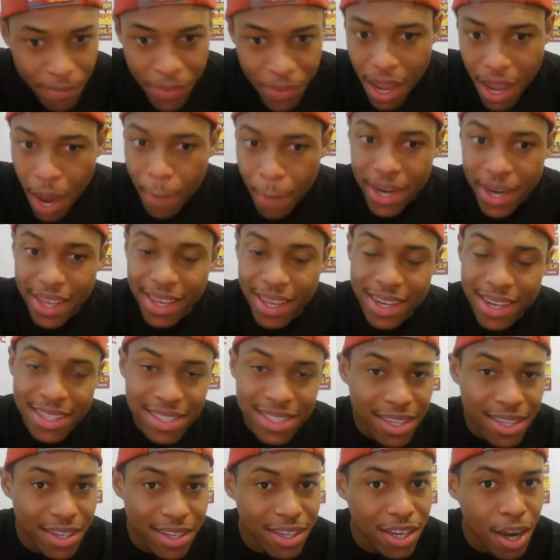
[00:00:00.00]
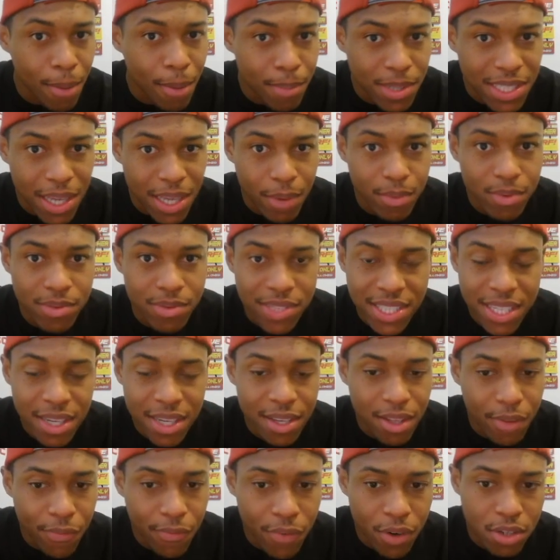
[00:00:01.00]
I'm going to get into the numbers that we've seen in
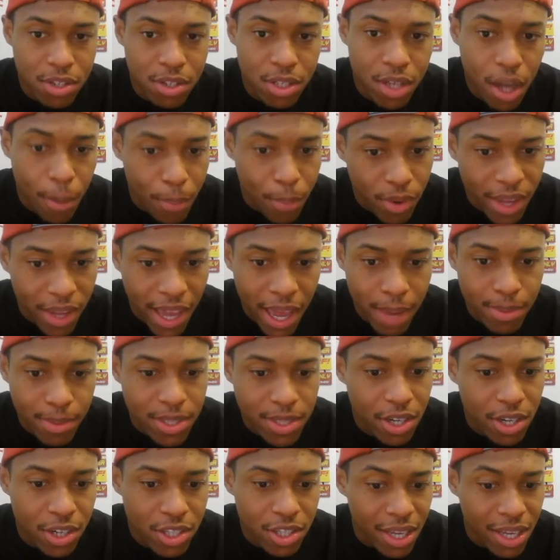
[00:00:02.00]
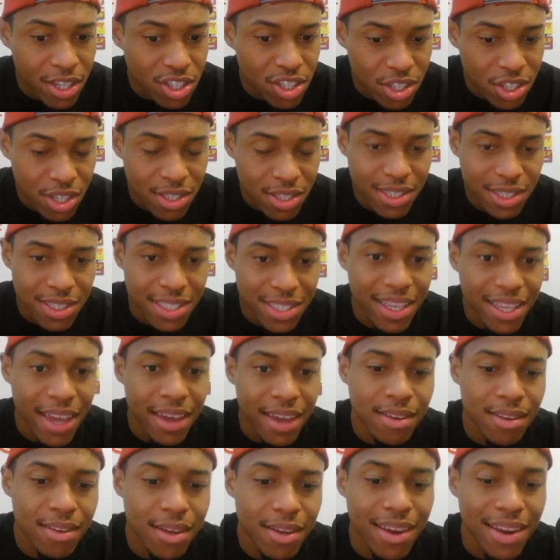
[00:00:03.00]
the first couple games here in just a
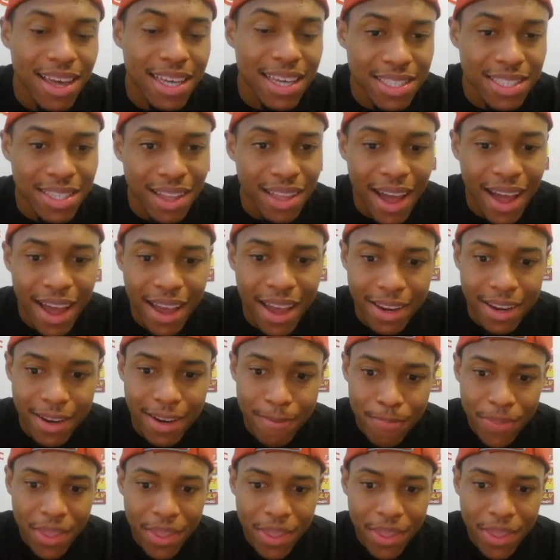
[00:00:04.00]
second in the next slide.